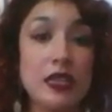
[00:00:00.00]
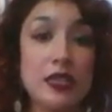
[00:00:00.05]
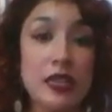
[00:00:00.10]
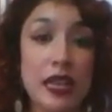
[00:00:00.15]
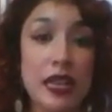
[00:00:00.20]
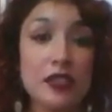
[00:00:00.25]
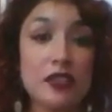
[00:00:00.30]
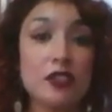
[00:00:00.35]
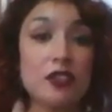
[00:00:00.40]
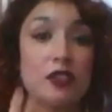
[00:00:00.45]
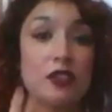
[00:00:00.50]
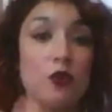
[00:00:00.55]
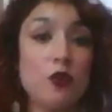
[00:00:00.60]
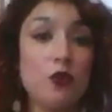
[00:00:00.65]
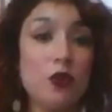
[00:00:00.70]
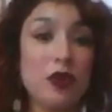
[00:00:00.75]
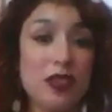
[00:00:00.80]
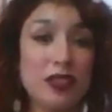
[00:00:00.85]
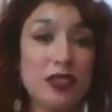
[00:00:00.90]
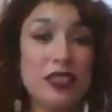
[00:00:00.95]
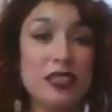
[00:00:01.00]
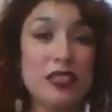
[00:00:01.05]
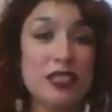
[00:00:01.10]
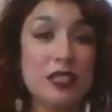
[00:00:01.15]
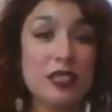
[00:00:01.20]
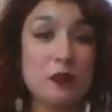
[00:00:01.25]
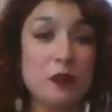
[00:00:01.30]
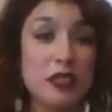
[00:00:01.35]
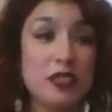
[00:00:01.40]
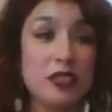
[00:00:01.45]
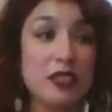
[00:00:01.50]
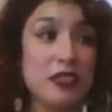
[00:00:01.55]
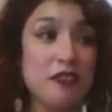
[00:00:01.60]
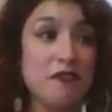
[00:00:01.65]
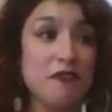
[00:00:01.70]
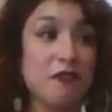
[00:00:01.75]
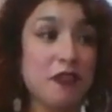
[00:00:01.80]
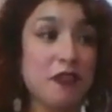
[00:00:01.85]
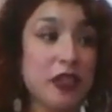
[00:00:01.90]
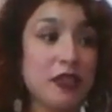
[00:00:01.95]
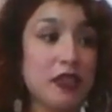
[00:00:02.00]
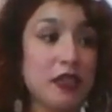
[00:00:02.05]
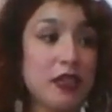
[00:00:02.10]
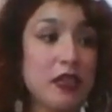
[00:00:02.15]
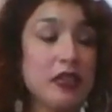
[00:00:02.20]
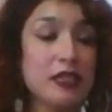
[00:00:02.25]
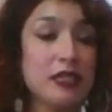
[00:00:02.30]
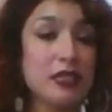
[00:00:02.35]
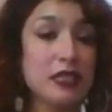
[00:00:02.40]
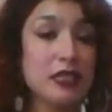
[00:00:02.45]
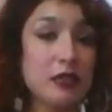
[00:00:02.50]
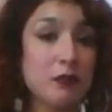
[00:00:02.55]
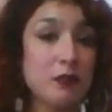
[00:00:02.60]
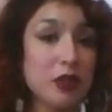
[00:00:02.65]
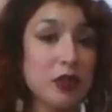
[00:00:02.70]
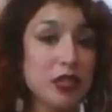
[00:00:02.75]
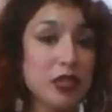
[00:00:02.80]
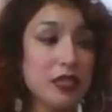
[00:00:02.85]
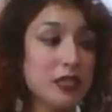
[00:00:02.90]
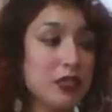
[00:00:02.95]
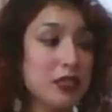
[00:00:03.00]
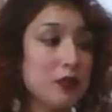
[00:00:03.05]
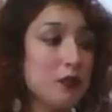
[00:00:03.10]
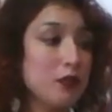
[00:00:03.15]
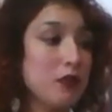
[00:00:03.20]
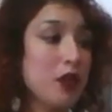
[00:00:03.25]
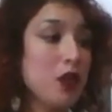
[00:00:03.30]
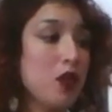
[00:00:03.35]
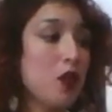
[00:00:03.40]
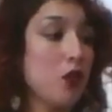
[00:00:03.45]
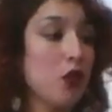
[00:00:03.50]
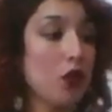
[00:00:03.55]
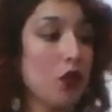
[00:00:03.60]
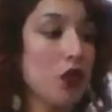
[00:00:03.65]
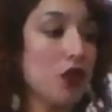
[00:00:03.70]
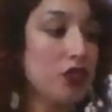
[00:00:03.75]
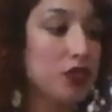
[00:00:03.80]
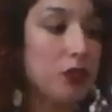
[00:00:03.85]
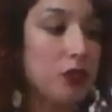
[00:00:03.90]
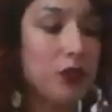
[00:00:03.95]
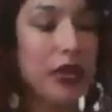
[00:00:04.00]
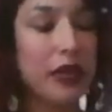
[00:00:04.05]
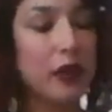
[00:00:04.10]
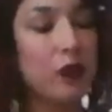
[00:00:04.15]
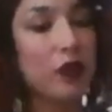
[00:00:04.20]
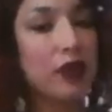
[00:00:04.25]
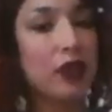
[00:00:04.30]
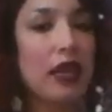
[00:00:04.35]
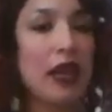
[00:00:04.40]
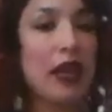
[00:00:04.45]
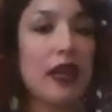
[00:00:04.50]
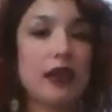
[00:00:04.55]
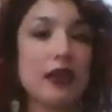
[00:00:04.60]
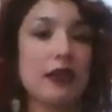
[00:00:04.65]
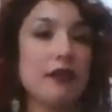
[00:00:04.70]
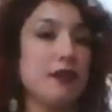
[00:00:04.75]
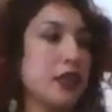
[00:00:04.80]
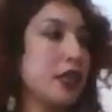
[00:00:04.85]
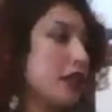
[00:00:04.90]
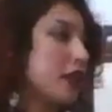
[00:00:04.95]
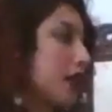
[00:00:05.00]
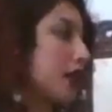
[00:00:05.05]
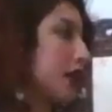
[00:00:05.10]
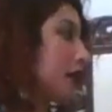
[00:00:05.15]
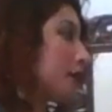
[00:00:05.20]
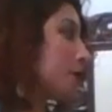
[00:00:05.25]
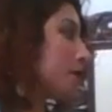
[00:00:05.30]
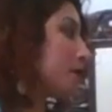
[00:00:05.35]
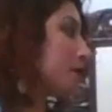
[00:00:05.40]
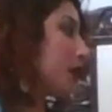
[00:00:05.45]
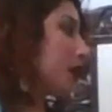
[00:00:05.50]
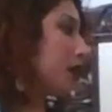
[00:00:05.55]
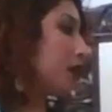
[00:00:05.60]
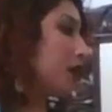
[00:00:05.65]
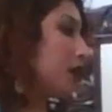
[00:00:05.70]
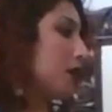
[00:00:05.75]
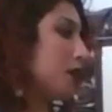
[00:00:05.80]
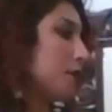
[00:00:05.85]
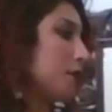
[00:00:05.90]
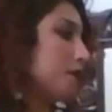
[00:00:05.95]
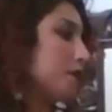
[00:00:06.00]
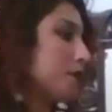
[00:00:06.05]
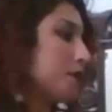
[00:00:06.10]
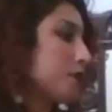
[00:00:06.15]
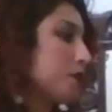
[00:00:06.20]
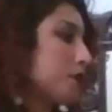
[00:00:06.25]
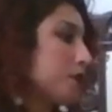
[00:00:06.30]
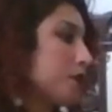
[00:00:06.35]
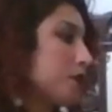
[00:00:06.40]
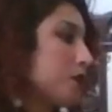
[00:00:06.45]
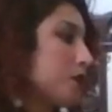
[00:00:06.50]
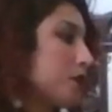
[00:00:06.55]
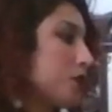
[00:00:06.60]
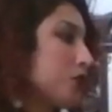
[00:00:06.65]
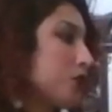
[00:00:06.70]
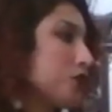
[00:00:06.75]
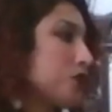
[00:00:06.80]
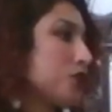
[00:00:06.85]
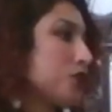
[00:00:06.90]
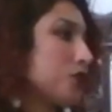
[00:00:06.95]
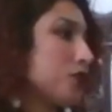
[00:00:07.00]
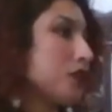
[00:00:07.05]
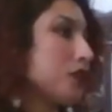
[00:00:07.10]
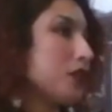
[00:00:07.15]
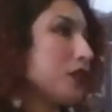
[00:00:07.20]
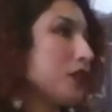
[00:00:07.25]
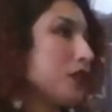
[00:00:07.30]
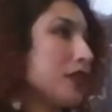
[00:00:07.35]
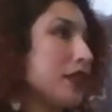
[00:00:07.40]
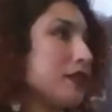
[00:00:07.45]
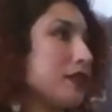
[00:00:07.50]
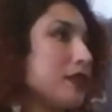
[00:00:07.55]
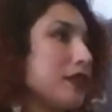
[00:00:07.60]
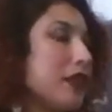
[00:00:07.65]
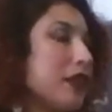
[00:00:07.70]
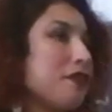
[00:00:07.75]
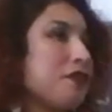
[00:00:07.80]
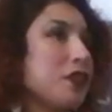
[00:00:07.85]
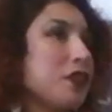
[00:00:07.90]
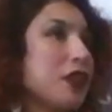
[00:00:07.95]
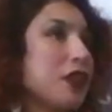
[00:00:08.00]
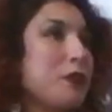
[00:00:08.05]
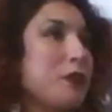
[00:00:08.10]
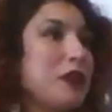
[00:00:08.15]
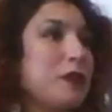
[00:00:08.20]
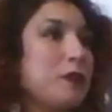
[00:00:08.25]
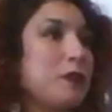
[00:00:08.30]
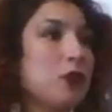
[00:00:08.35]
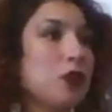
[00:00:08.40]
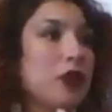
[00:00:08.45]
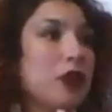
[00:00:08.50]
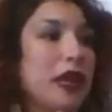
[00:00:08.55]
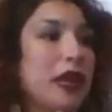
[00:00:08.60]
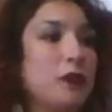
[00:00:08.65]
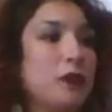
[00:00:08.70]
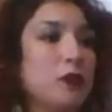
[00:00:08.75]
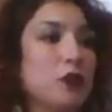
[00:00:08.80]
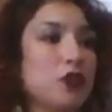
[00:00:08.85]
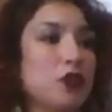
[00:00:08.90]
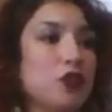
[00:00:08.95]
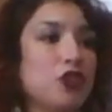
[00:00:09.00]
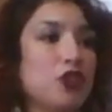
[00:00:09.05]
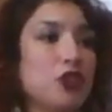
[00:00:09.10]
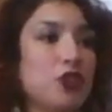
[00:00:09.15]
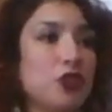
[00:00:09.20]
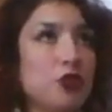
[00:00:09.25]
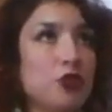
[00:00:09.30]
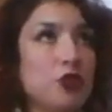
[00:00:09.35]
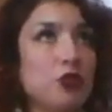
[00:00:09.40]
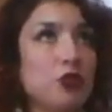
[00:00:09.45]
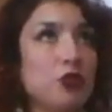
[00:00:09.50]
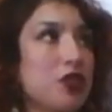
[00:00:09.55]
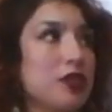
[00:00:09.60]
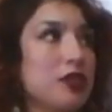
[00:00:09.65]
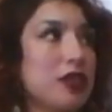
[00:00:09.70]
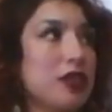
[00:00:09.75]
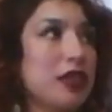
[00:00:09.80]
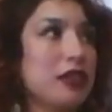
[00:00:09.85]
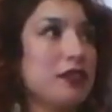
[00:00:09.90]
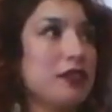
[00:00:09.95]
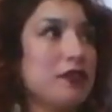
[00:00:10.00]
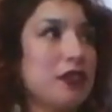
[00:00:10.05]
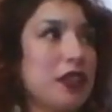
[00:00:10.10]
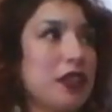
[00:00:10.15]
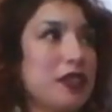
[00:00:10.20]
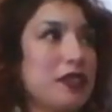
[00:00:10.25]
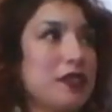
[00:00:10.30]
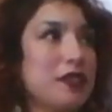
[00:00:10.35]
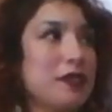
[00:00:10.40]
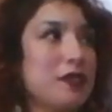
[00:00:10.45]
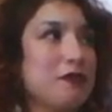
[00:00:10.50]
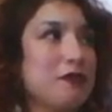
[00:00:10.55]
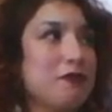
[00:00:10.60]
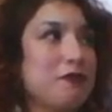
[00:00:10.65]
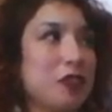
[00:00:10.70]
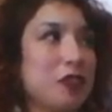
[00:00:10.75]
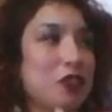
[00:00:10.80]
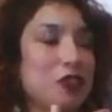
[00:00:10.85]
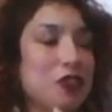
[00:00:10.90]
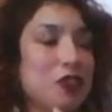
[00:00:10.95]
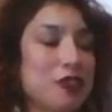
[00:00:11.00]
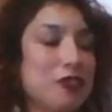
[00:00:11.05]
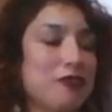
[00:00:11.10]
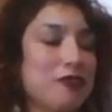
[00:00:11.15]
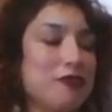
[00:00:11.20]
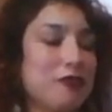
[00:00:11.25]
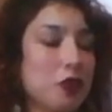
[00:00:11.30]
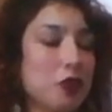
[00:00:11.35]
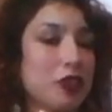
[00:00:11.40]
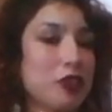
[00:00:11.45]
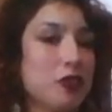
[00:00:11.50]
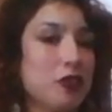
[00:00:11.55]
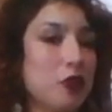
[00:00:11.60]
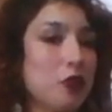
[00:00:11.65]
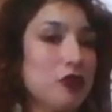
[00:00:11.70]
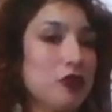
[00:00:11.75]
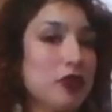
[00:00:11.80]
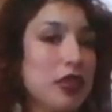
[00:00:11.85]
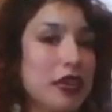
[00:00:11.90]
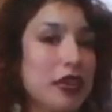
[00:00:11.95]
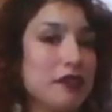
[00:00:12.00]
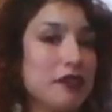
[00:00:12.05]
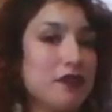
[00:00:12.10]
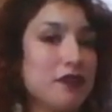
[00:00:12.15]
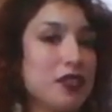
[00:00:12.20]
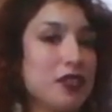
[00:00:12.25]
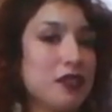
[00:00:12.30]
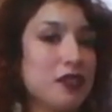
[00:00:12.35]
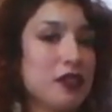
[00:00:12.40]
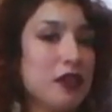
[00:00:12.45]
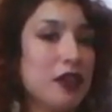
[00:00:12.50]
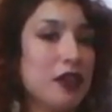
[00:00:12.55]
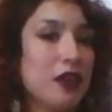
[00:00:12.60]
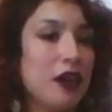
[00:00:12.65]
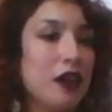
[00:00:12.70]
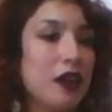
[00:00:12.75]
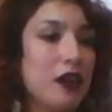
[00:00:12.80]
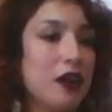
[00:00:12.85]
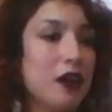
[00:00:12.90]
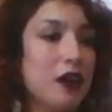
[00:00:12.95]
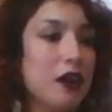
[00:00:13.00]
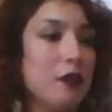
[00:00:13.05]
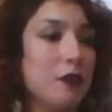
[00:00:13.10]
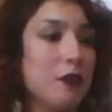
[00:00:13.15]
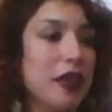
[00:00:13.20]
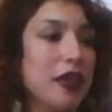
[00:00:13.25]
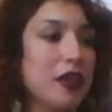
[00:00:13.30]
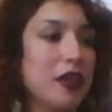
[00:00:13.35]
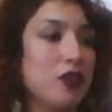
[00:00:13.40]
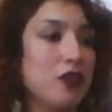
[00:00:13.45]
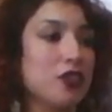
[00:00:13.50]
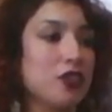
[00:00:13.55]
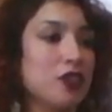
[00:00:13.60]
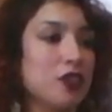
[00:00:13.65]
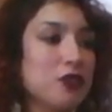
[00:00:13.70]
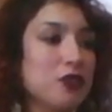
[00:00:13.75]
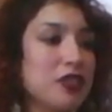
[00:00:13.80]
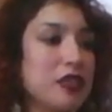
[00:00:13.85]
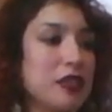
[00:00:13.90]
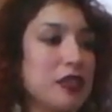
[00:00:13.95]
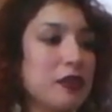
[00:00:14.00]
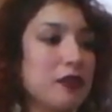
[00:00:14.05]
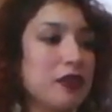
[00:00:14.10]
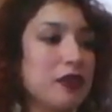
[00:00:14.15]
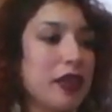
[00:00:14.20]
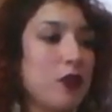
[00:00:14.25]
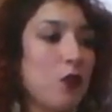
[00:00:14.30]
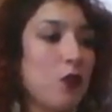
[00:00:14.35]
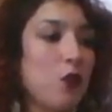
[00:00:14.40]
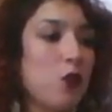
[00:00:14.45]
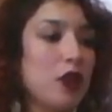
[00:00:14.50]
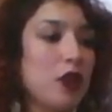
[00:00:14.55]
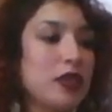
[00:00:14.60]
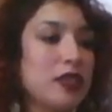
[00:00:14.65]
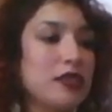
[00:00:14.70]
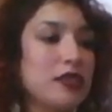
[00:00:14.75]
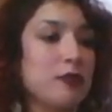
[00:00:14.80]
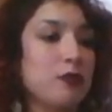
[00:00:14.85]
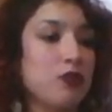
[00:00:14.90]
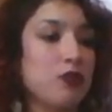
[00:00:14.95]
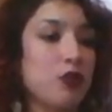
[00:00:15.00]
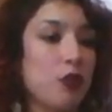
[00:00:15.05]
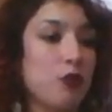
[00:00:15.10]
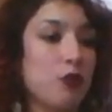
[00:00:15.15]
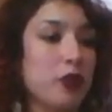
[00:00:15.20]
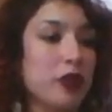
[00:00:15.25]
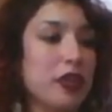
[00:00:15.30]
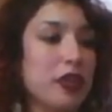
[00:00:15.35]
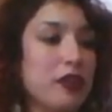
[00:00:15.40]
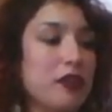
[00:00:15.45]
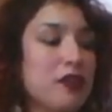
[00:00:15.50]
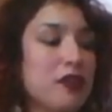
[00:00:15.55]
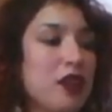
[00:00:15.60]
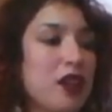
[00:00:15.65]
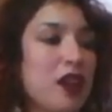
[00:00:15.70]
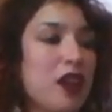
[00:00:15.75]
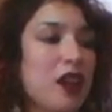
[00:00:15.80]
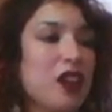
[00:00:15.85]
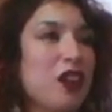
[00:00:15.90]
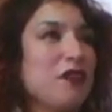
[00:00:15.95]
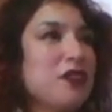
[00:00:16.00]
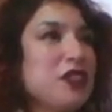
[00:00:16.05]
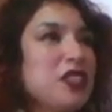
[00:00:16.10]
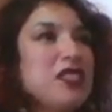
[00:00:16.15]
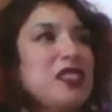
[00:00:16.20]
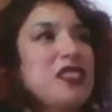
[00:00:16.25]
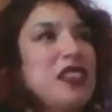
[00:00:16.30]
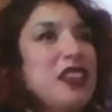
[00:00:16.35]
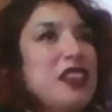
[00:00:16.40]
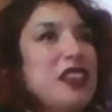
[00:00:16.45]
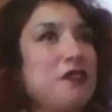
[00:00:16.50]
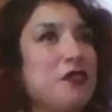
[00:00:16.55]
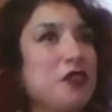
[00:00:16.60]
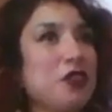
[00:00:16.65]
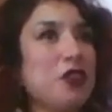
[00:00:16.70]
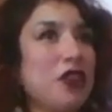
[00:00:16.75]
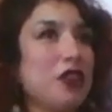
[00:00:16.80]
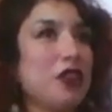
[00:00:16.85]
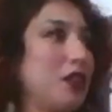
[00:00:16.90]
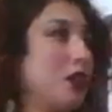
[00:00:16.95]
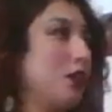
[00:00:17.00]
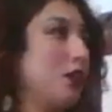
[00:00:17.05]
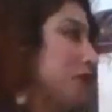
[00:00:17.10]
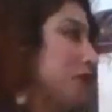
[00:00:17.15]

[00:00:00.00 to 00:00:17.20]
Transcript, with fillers: connect with that specific symbolism or also like with the alebrije um, there are certain things that i feel like people are able to just kind of like filter for their own lives um, and also see like what is appropriate and obviously like if you're not